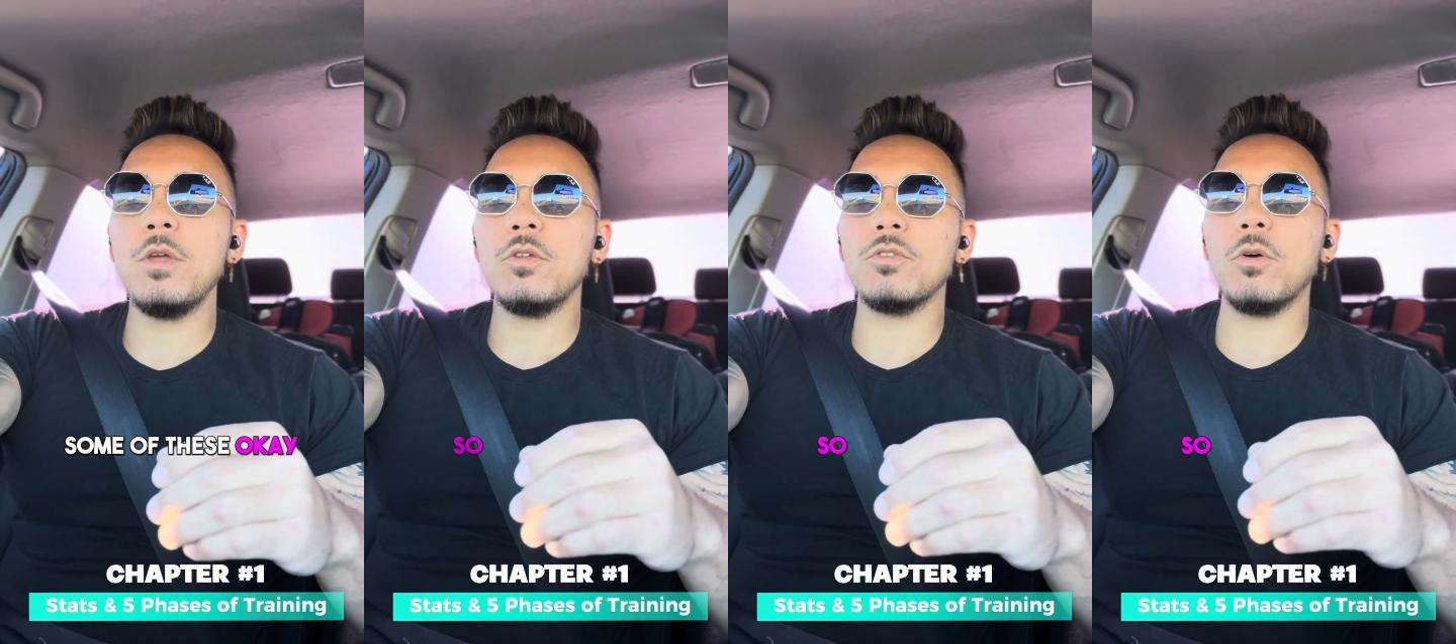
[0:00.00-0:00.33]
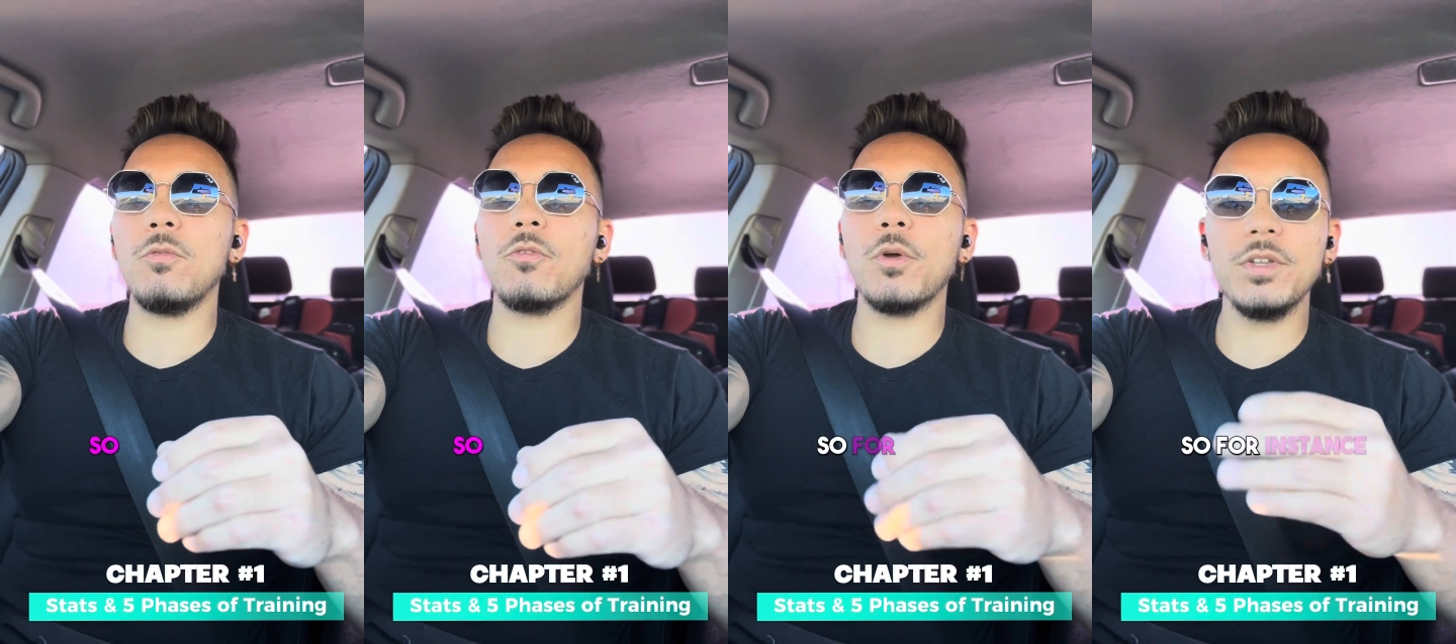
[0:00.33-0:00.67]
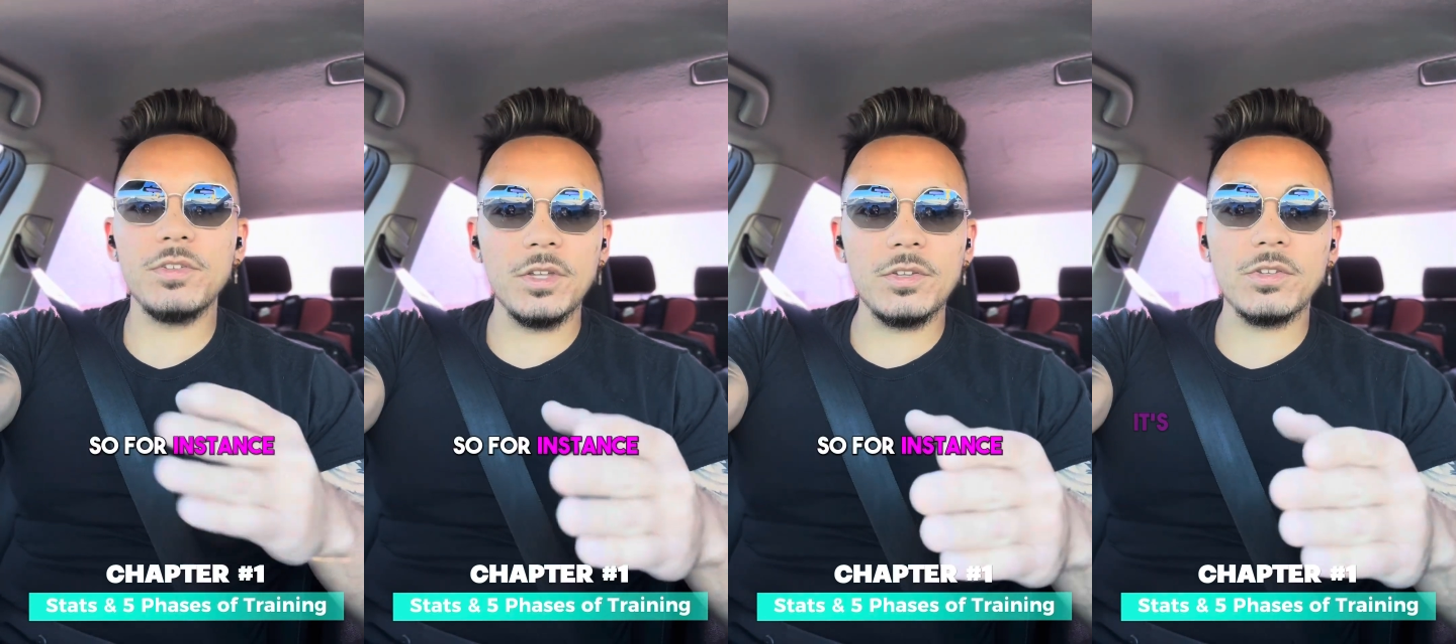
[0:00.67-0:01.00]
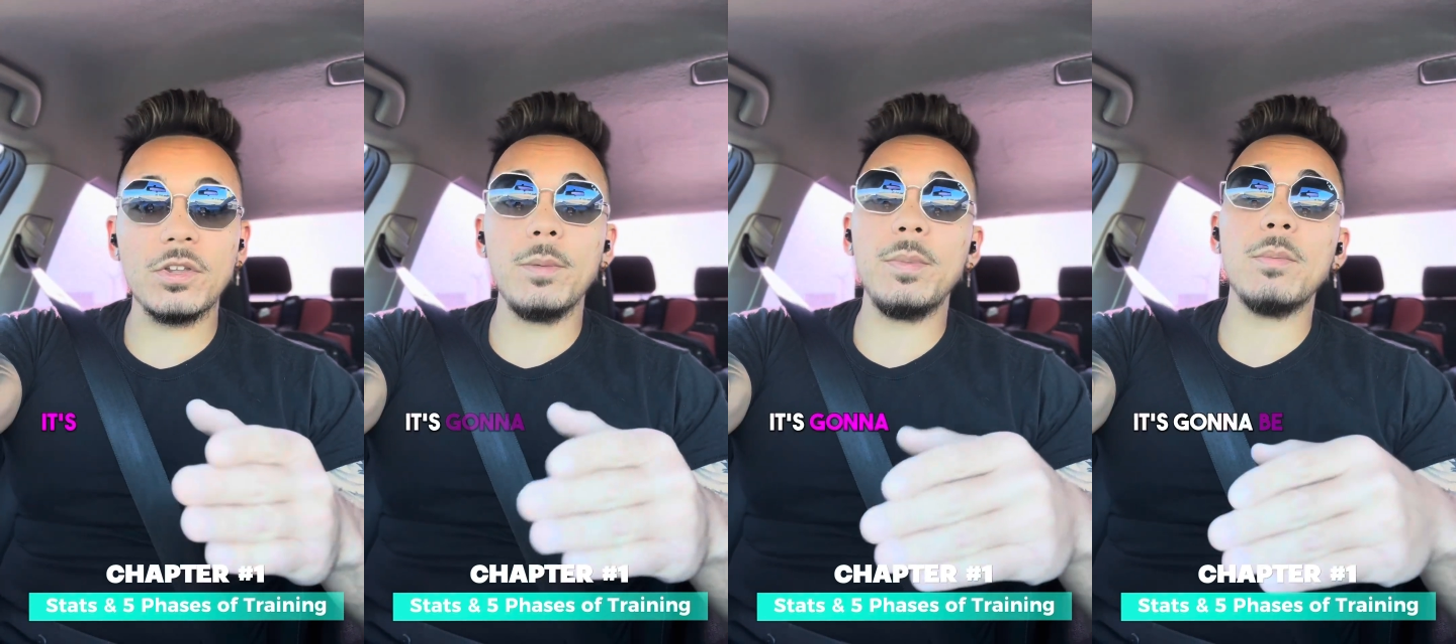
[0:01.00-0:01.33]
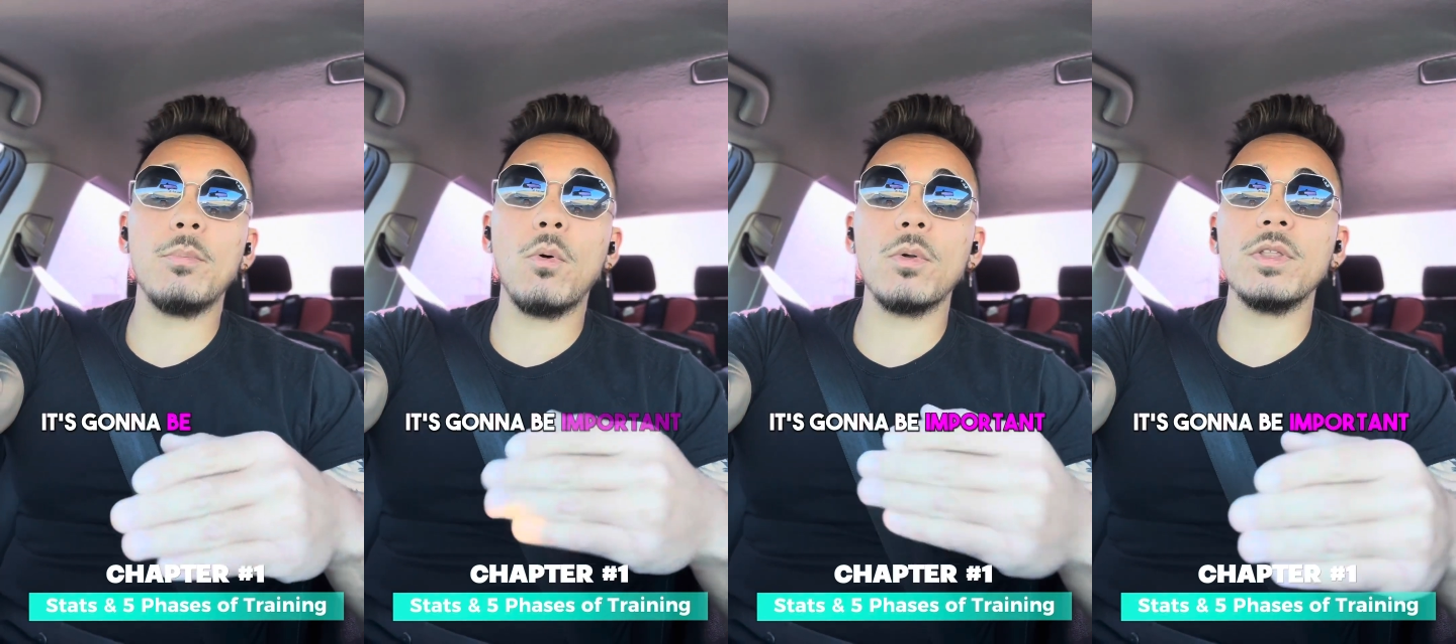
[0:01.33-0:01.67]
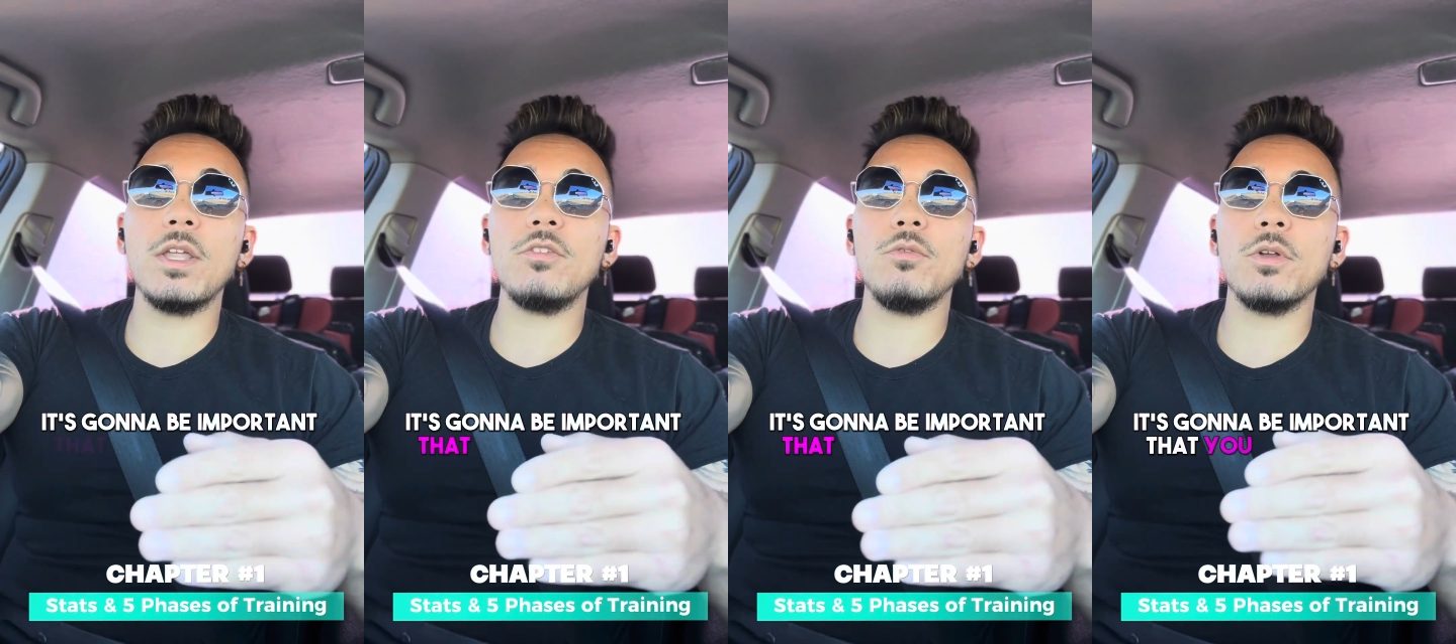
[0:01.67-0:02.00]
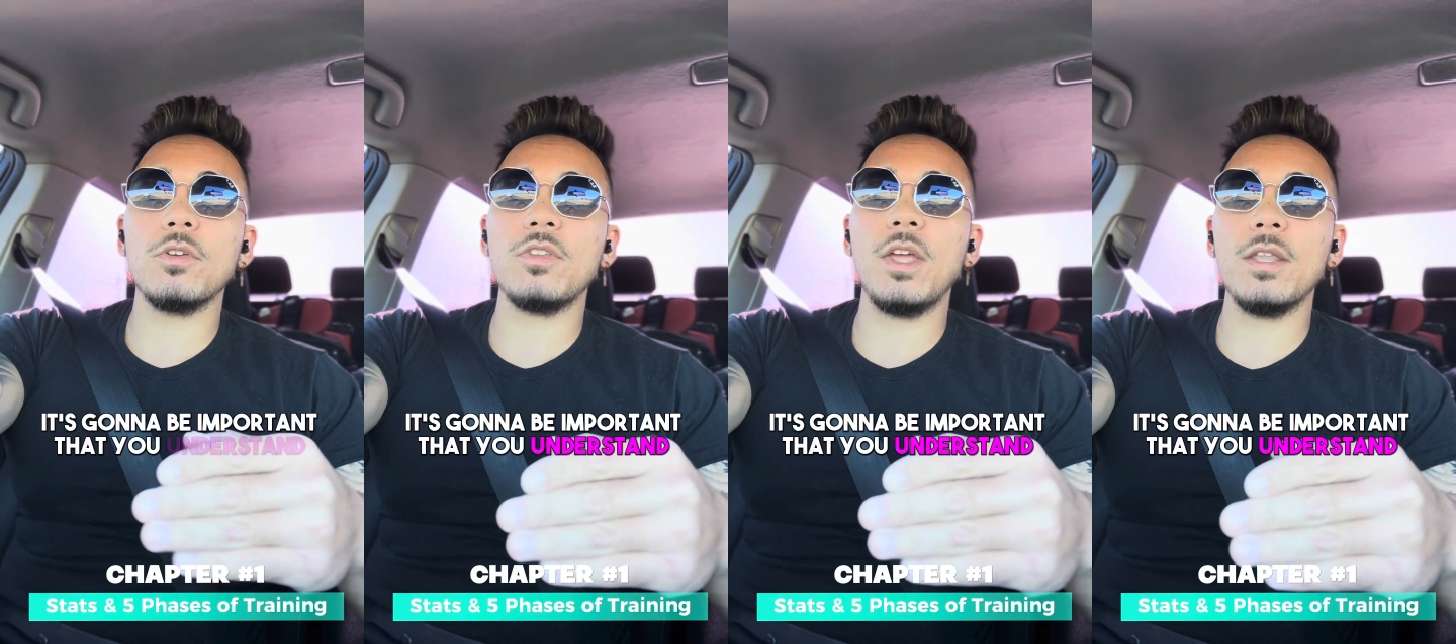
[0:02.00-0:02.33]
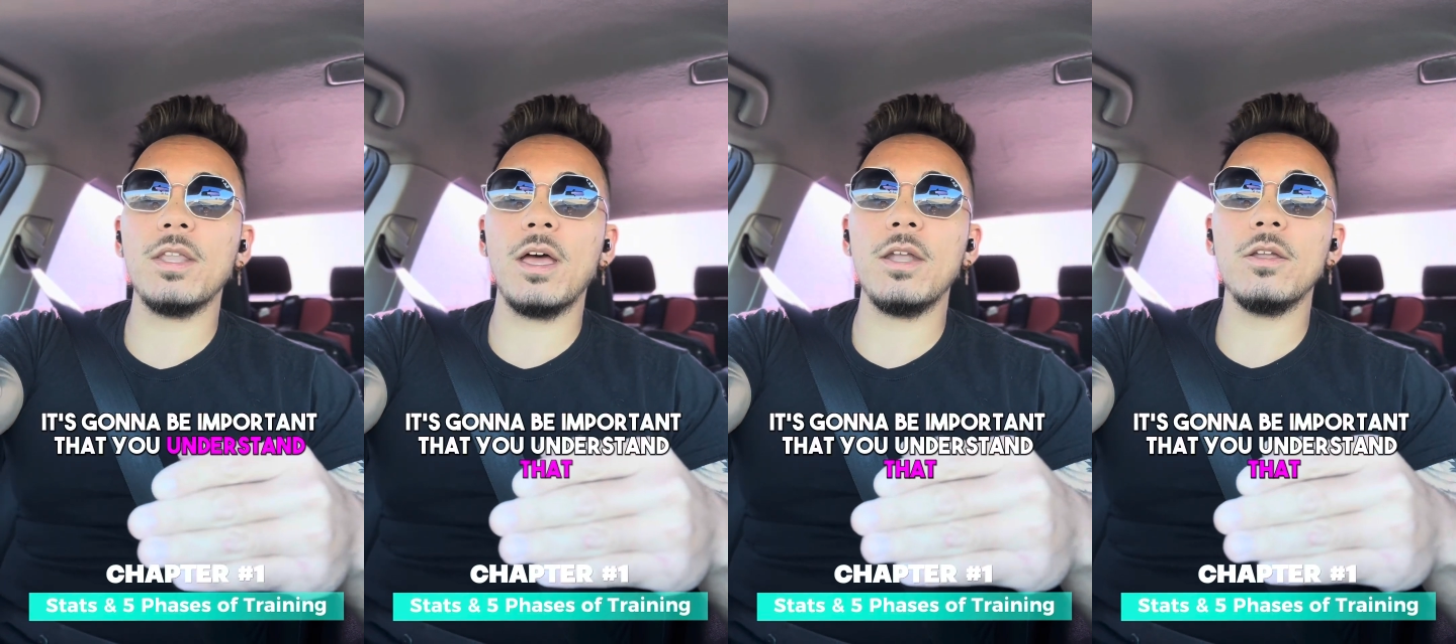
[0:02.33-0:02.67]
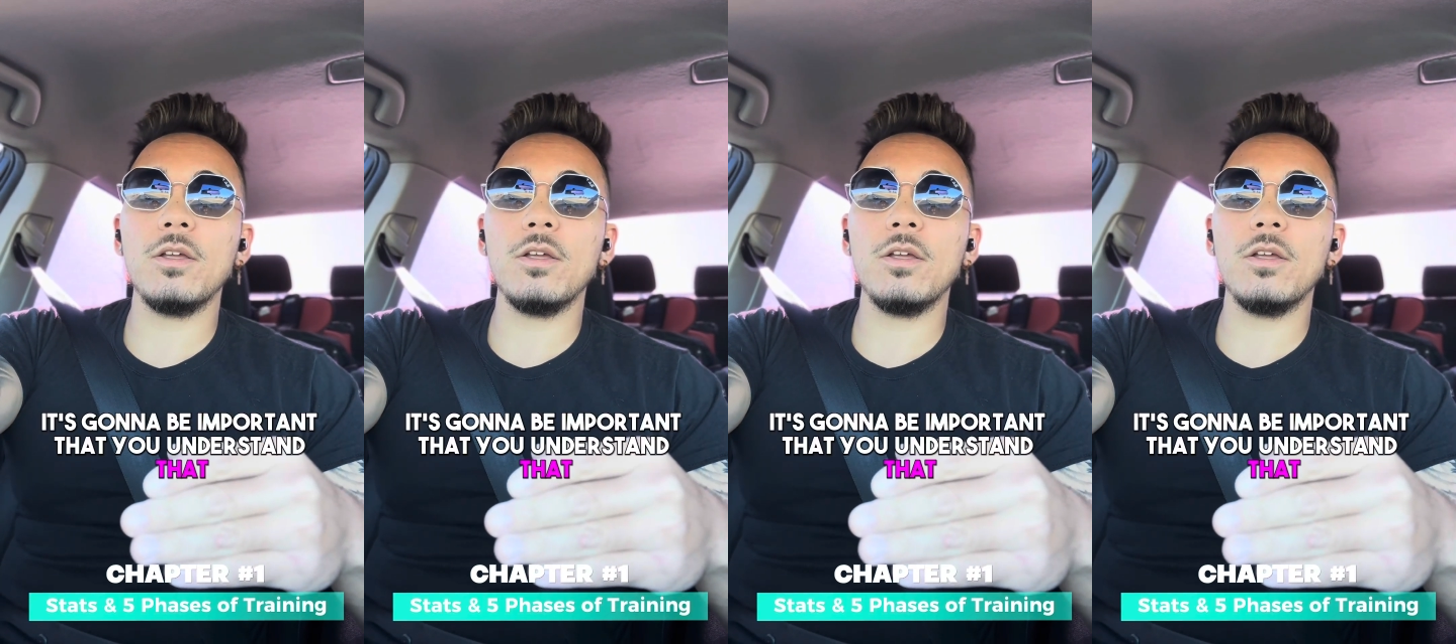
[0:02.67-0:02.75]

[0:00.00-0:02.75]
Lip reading: So for instance, it's going to be important that you understand that